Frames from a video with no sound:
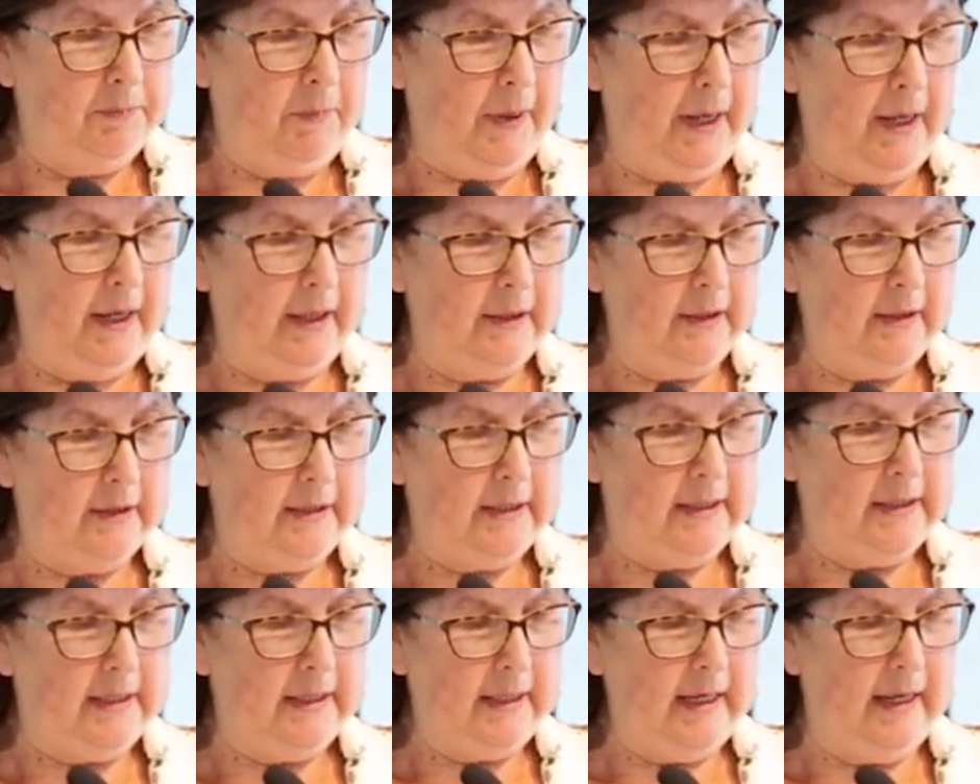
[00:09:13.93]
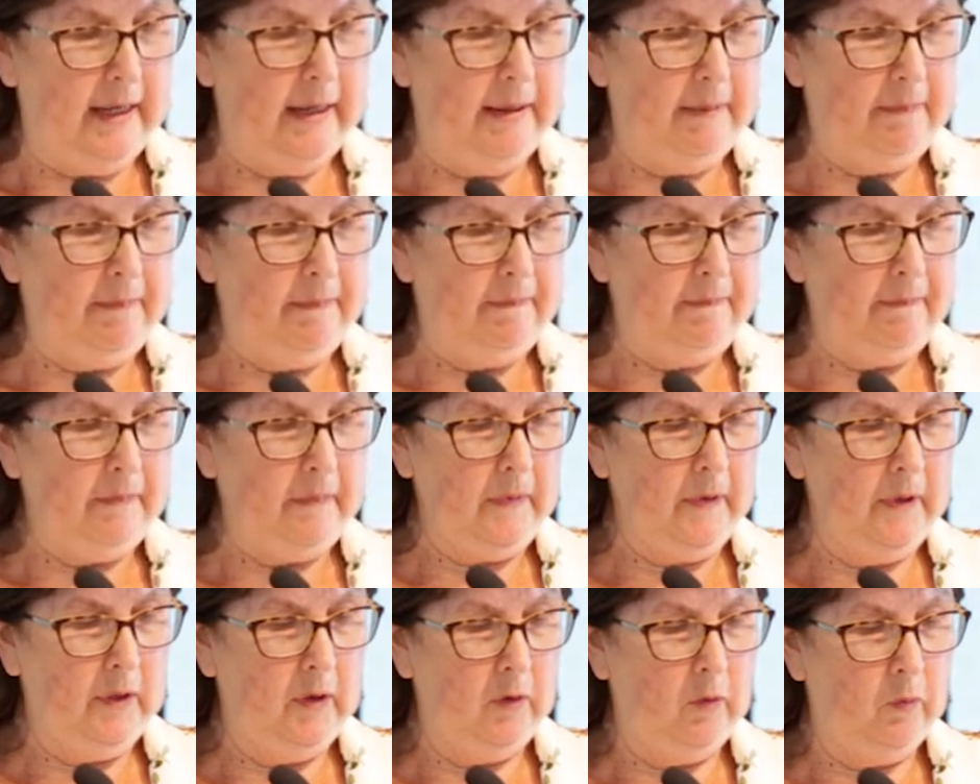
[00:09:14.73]
But
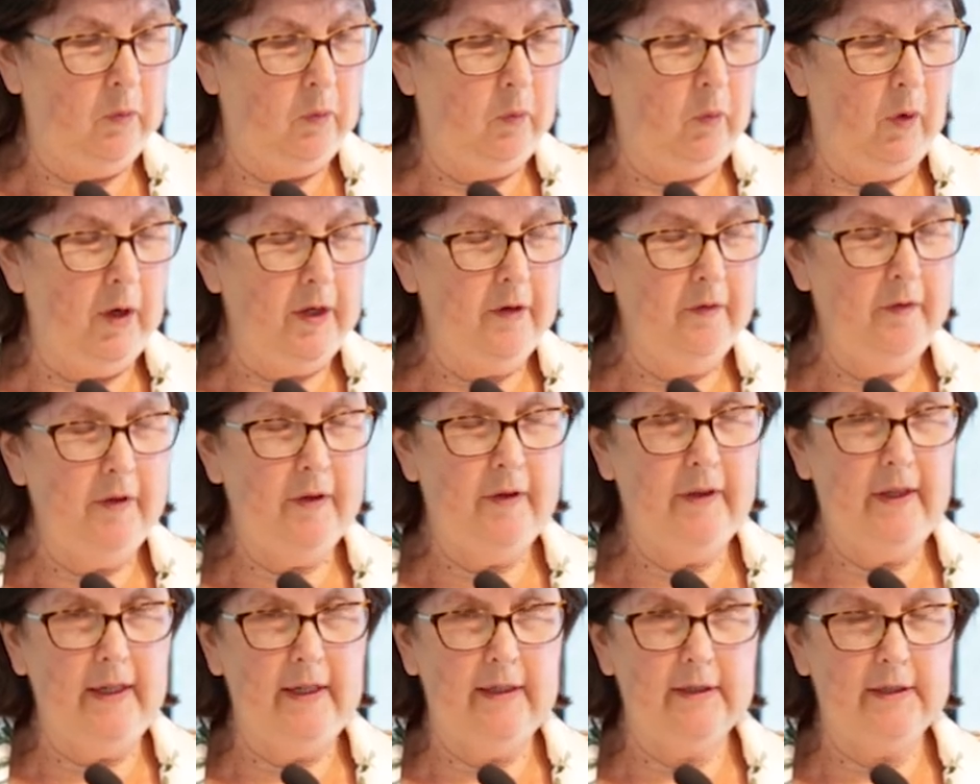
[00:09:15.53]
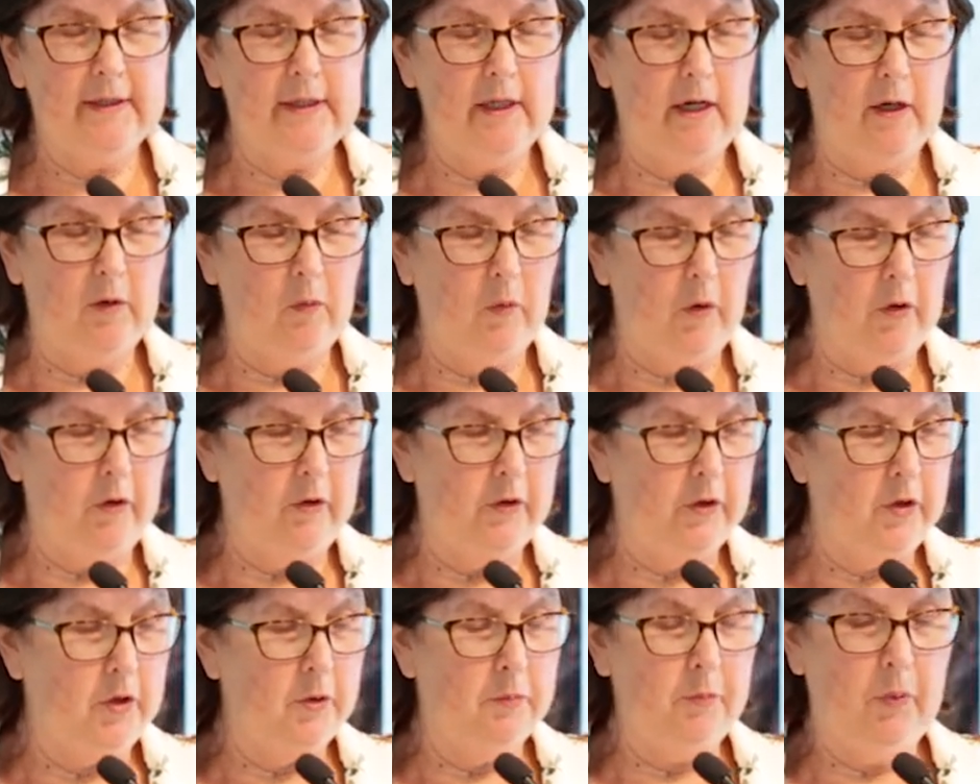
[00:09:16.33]
one of the things that I
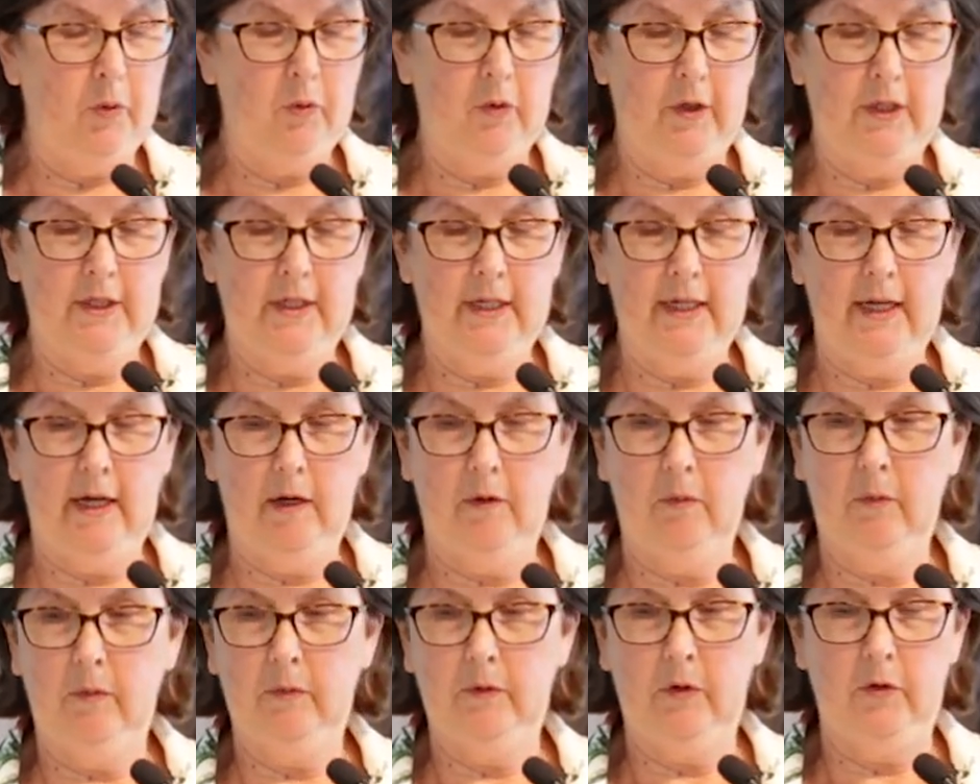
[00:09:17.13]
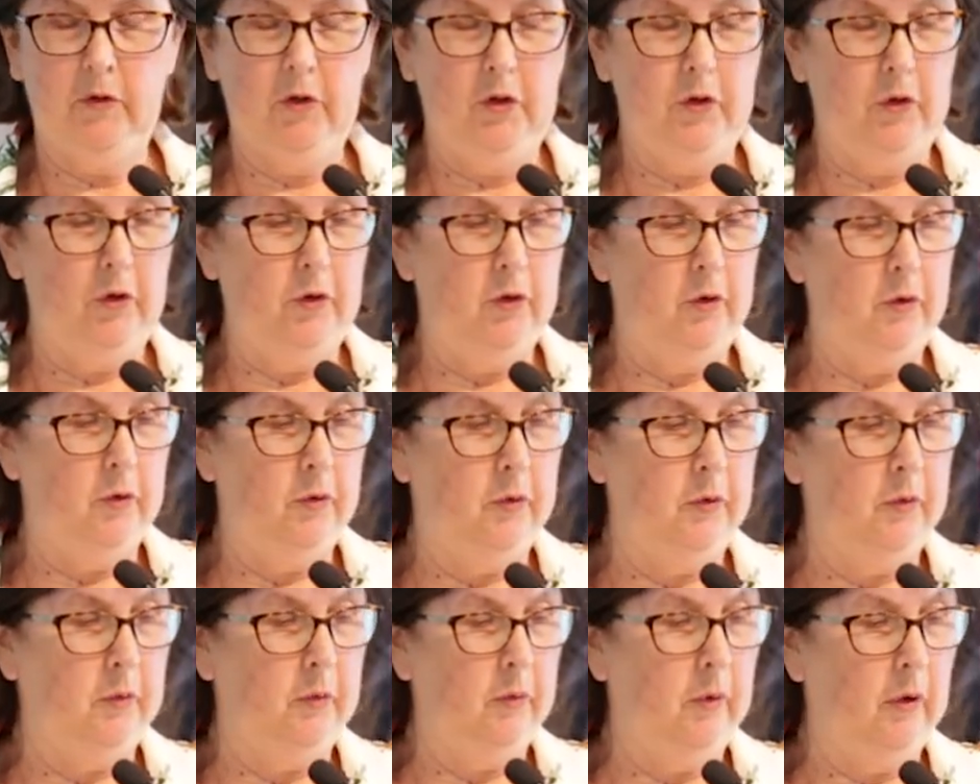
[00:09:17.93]
wanted to point out to
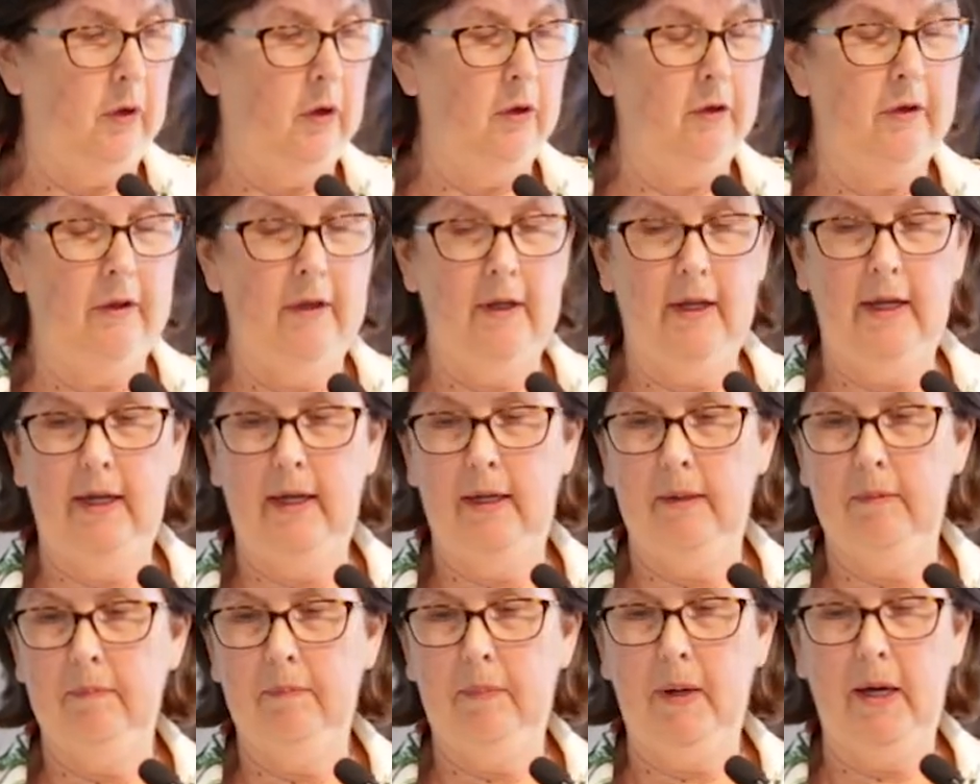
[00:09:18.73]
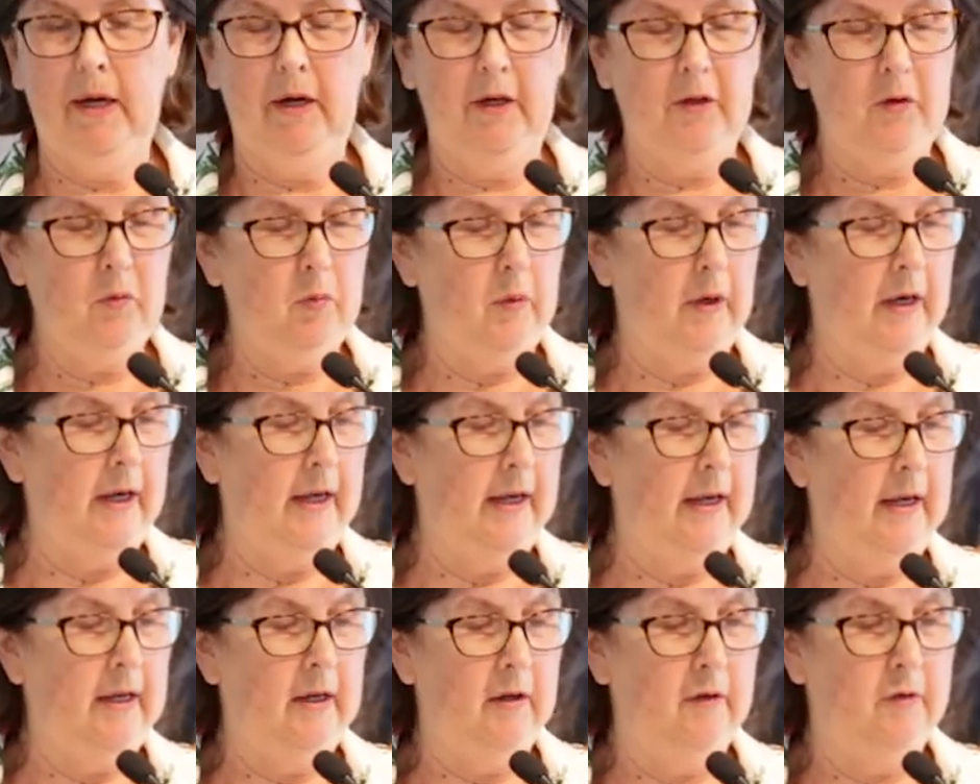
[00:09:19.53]
you on the
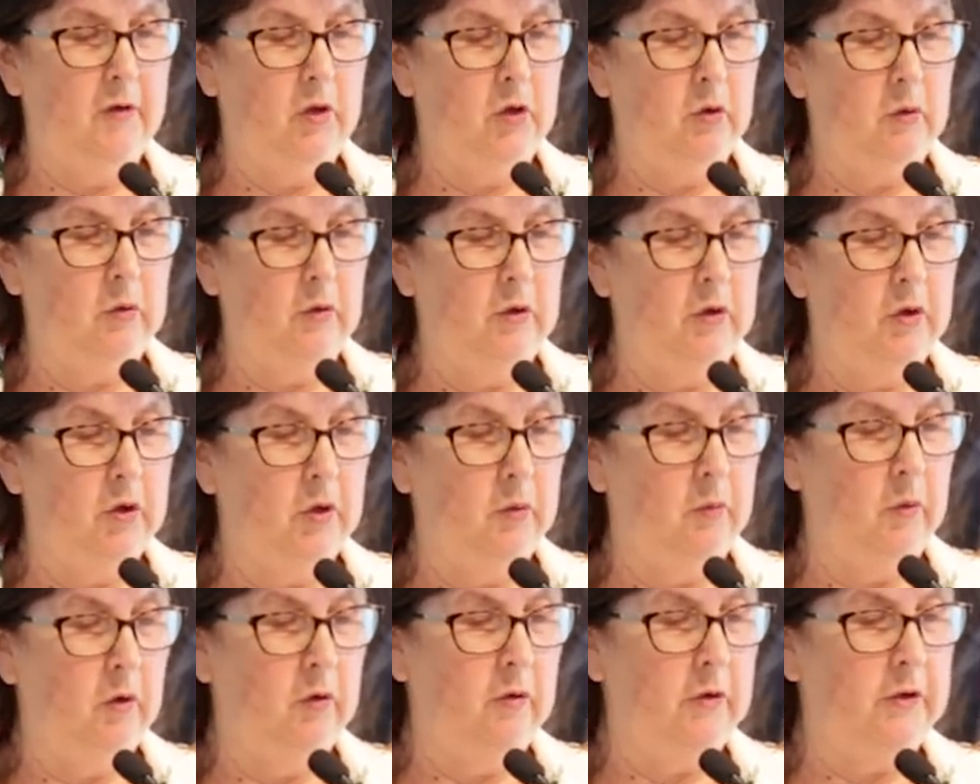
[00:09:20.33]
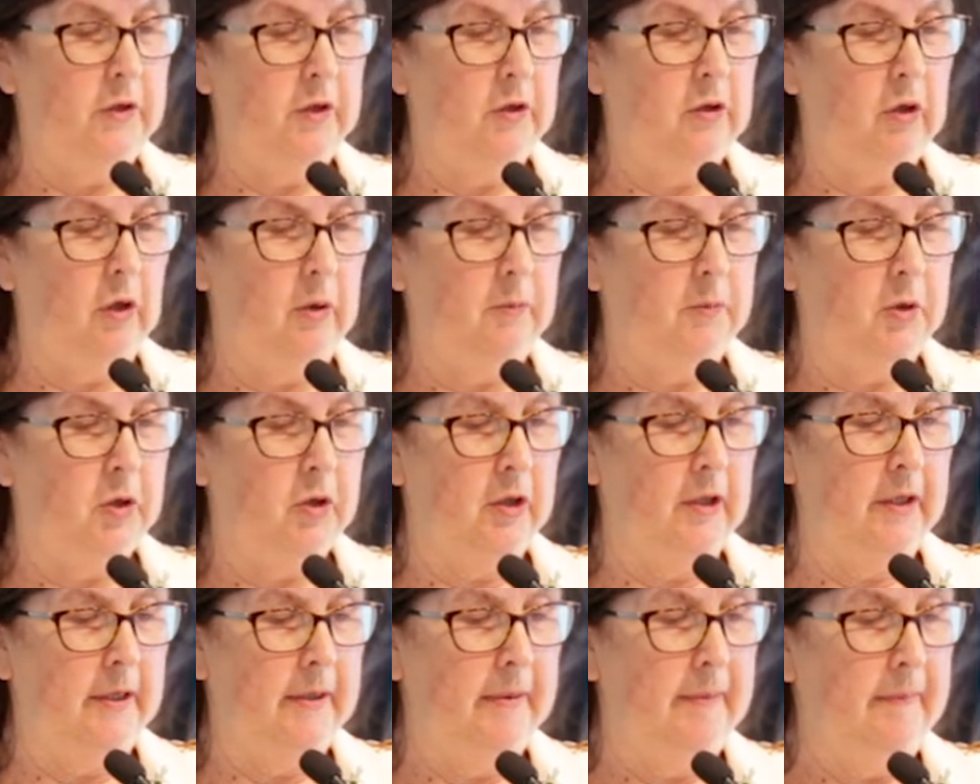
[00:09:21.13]
pathway of children towards
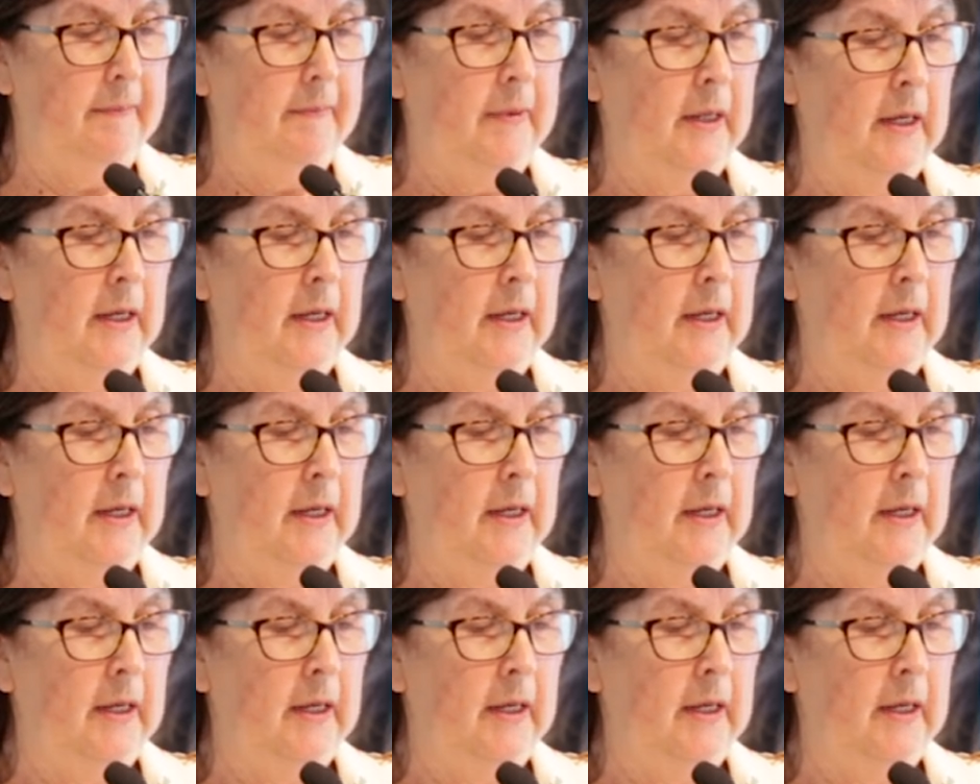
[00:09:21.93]
adoption